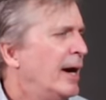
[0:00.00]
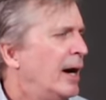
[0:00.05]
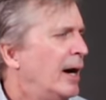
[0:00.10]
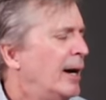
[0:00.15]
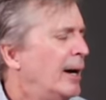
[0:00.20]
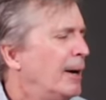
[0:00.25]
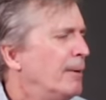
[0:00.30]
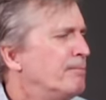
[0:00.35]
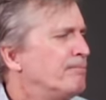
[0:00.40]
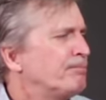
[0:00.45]

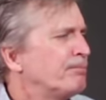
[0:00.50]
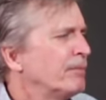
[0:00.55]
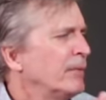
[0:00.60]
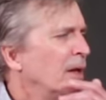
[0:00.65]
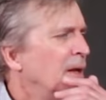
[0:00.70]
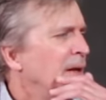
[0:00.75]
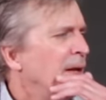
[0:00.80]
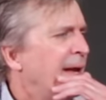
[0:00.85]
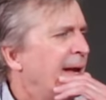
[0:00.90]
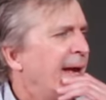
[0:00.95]
I
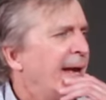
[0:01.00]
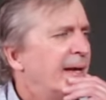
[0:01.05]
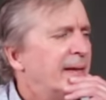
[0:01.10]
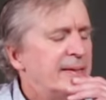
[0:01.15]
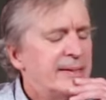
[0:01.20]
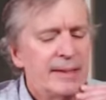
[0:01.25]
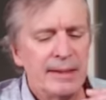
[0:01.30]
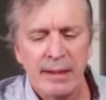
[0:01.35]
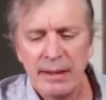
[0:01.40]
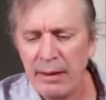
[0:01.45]

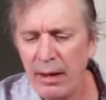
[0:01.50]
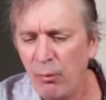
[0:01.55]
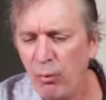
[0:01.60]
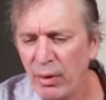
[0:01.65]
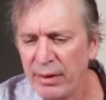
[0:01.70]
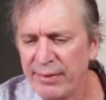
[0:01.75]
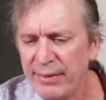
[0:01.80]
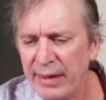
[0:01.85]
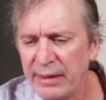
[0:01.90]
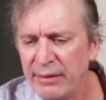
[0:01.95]

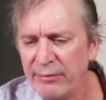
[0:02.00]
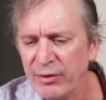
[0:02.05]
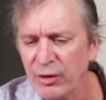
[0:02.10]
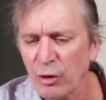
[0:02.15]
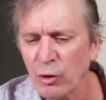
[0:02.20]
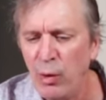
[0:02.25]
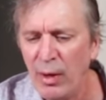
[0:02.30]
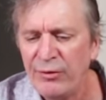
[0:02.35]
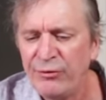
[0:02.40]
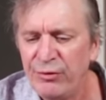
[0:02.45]
want to thank you for
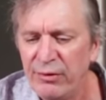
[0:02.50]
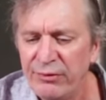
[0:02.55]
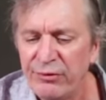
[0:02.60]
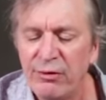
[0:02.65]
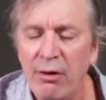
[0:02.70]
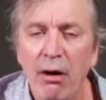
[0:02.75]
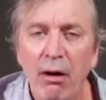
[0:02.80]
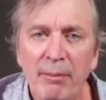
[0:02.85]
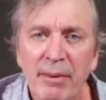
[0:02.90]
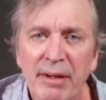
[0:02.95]
your questions,
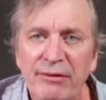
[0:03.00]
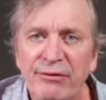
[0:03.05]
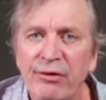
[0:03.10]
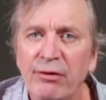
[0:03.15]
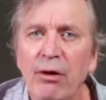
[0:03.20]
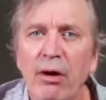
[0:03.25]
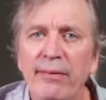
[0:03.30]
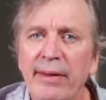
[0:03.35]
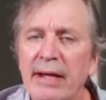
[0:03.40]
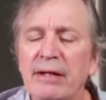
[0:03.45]
comments,
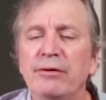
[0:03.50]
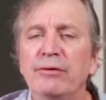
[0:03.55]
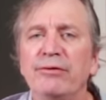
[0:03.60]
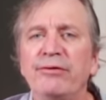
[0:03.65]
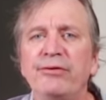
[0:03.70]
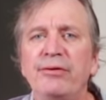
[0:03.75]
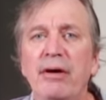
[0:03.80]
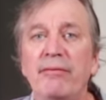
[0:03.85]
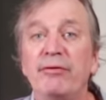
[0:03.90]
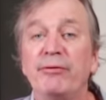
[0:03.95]
and all that good
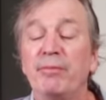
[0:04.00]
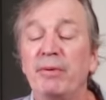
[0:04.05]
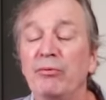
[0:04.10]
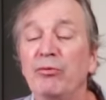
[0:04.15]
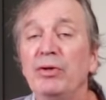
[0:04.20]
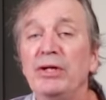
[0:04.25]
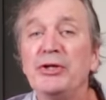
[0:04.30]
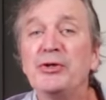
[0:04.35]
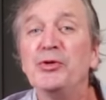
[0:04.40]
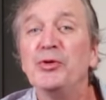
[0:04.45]
stuff. It's been
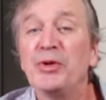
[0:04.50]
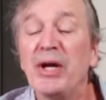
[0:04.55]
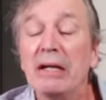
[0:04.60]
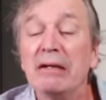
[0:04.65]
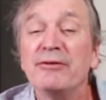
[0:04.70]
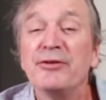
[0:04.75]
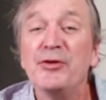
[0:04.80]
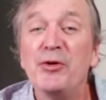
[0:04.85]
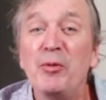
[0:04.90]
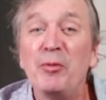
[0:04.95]
really cool
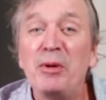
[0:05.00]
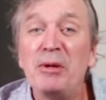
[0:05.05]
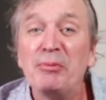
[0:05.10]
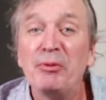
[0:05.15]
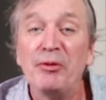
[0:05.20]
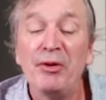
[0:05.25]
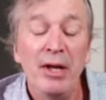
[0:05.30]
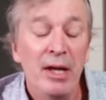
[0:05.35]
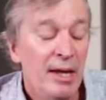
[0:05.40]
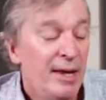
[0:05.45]
getting to know
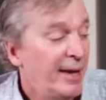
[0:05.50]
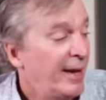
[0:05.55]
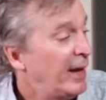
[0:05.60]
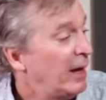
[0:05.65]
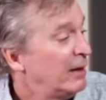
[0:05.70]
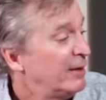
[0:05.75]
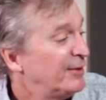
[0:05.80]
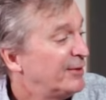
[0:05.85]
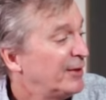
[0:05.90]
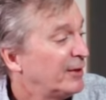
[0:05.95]
people
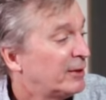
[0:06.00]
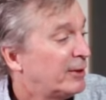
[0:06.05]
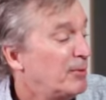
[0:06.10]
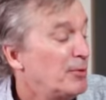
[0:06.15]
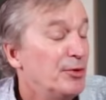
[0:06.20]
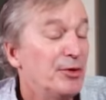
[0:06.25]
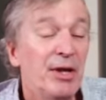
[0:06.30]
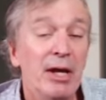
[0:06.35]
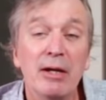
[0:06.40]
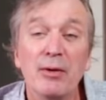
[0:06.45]
and
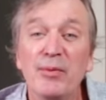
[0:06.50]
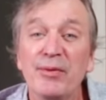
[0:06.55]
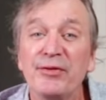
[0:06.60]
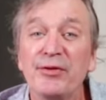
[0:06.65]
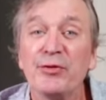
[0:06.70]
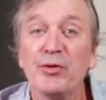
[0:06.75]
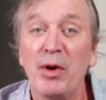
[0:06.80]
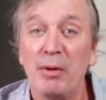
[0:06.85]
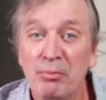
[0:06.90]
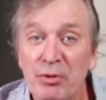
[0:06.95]
communicating with
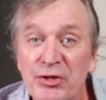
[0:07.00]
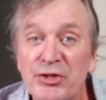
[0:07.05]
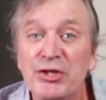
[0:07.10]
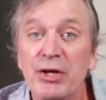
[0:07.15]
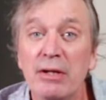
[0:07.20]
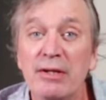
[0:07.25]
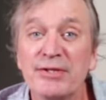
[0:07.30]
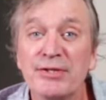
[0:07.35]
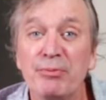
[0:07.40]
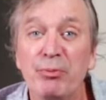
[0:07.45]
you. So I
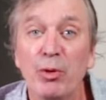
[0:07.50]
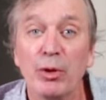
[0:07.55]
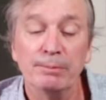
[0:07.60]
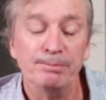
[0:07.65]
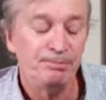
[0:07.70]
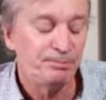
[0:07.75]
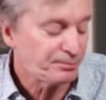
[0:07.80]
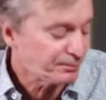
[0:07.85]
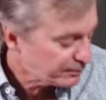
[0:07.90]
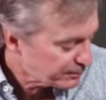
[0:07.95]
appreciate the support.